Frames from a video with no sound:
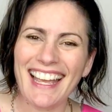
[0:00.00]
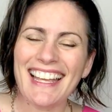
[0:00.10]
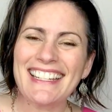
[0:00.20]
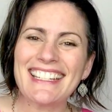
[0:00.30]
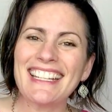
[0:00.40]

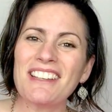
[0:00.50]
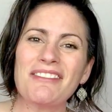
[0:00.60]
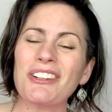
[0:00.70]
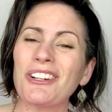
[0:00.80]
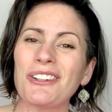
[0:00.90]
and to give
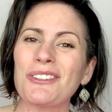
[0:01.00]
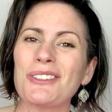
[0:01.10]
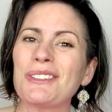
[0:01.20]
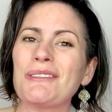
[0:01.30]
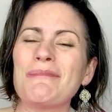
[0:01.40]
her
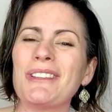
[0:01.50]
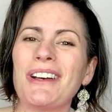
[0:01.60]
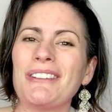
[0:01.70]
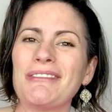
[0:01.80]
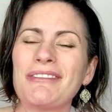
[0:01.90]
some
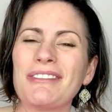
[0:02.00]
love.